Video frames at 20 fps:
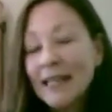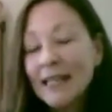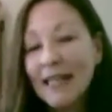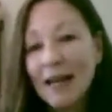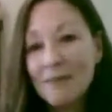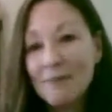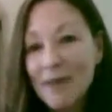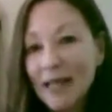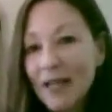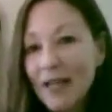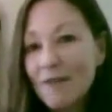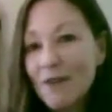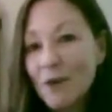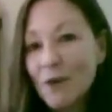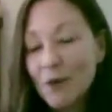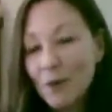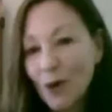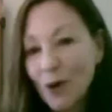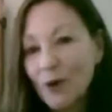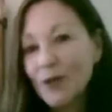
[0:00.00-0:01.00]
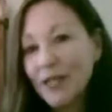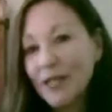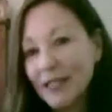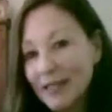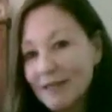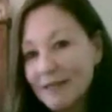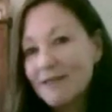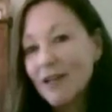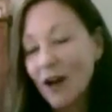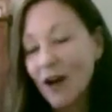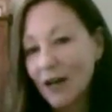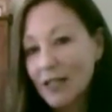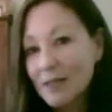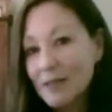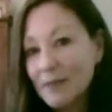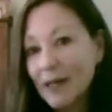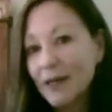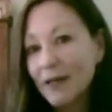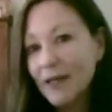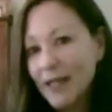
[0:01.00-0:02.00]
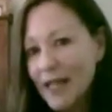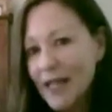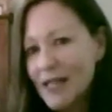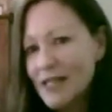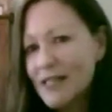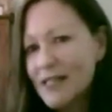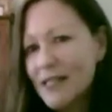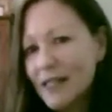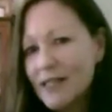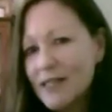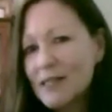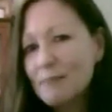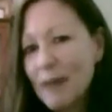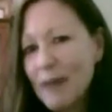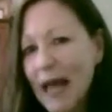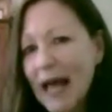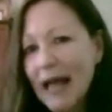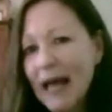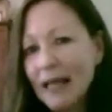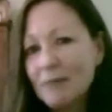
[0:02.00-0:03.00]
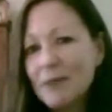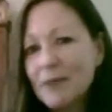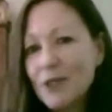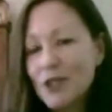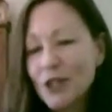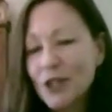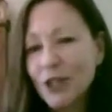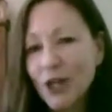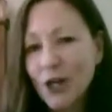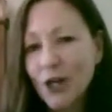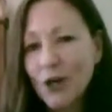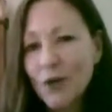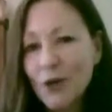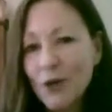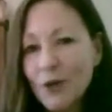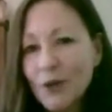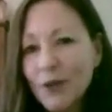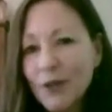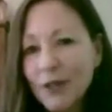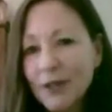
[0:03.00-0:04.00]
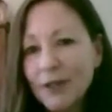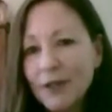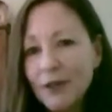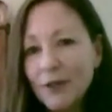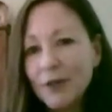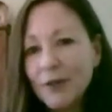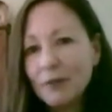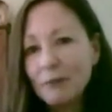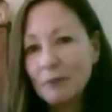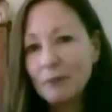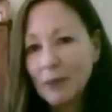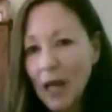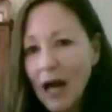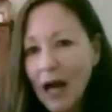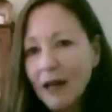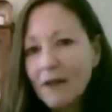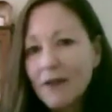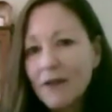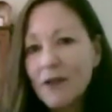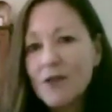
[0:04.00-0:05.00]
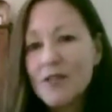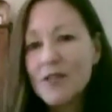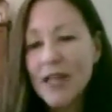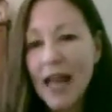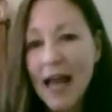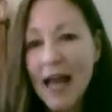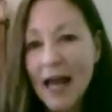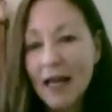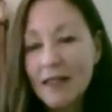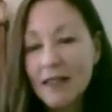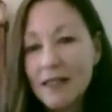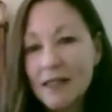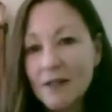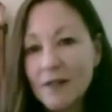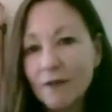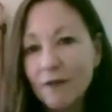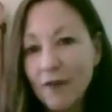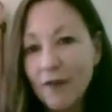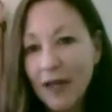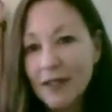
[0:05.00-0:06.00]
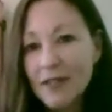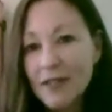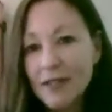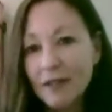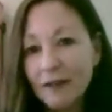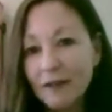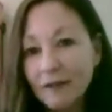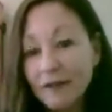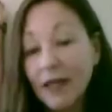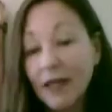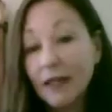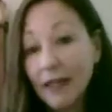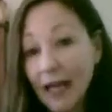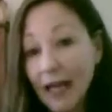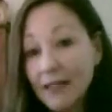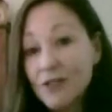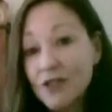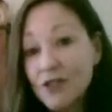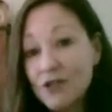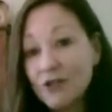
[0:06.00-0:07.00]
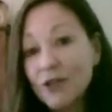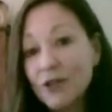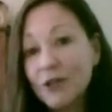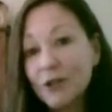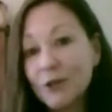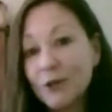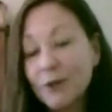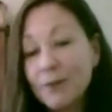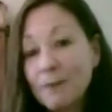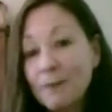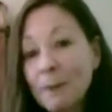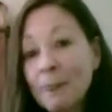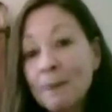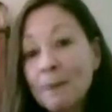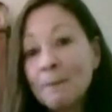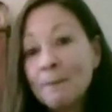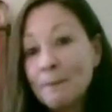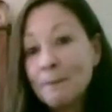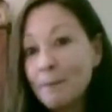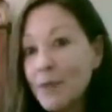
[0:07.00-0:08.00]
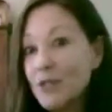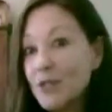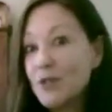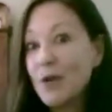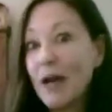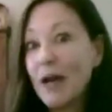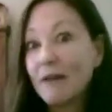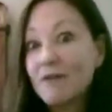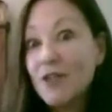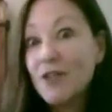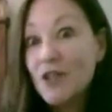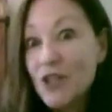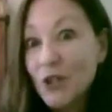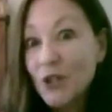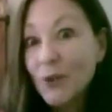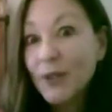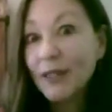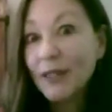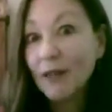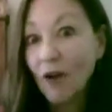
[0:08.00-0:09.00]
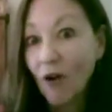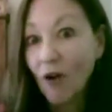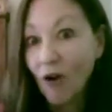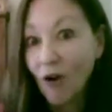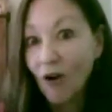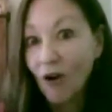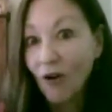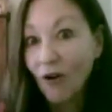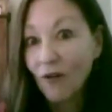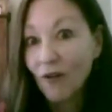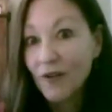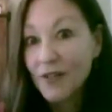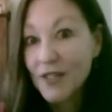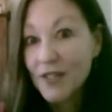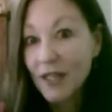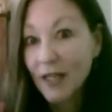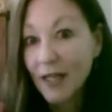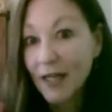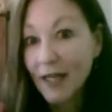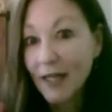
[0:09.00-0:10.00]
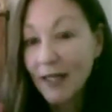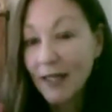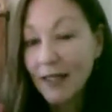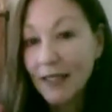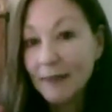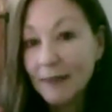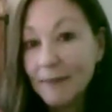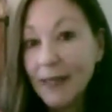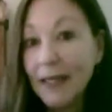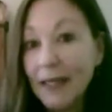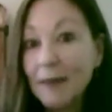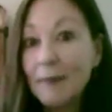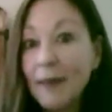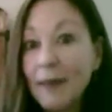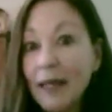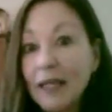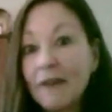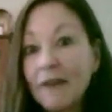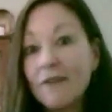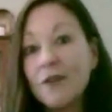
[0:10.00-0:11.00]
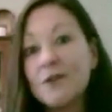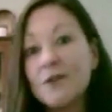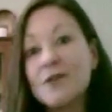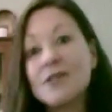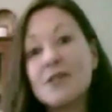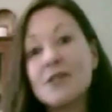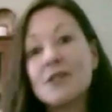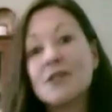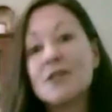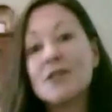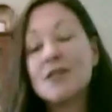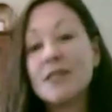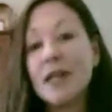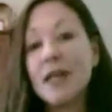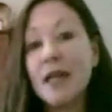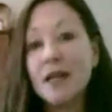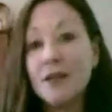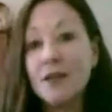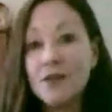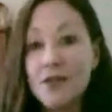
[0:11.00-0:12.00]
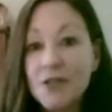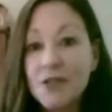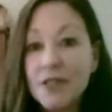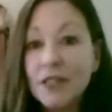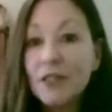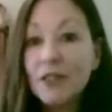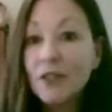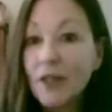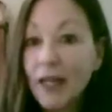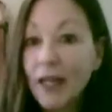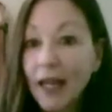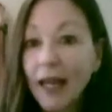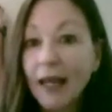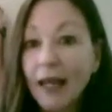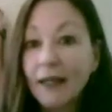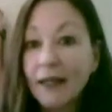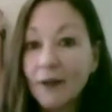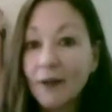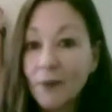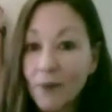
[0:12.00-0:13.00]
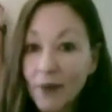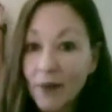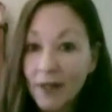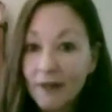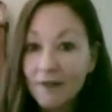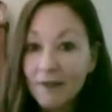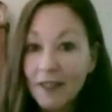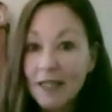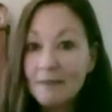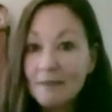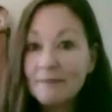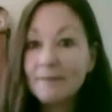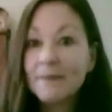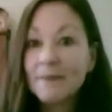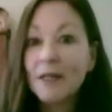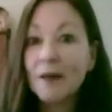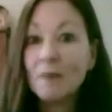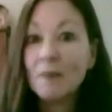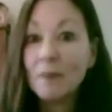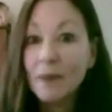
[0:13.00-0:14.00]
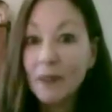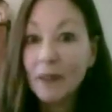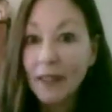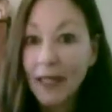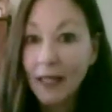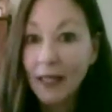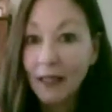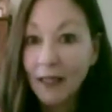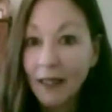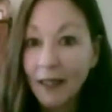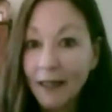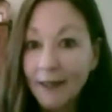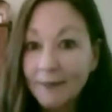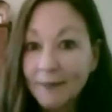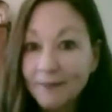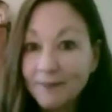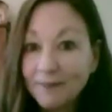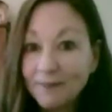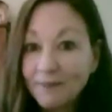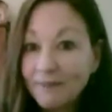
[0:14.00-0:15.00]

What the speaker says: Now, many of you wrote in and talked about, yes, that's bad, but you can block those ads as offensive, and that's true, but you have to do it all the time. And many of you still say you still can't get rid of them completely.